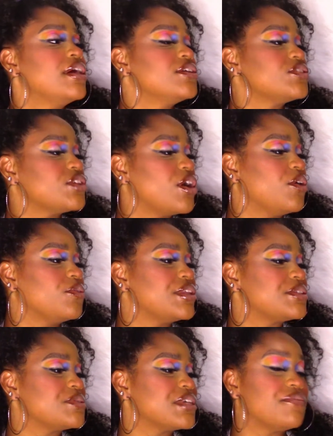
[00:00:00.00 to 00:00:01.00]
So
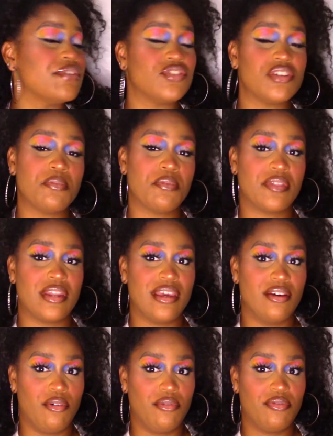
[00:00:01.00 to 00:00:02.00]
this was even cheaper than
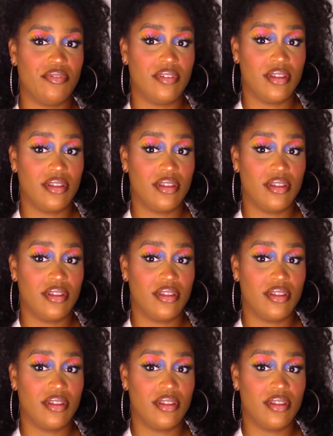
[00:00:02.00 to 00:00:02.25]
e.l.f.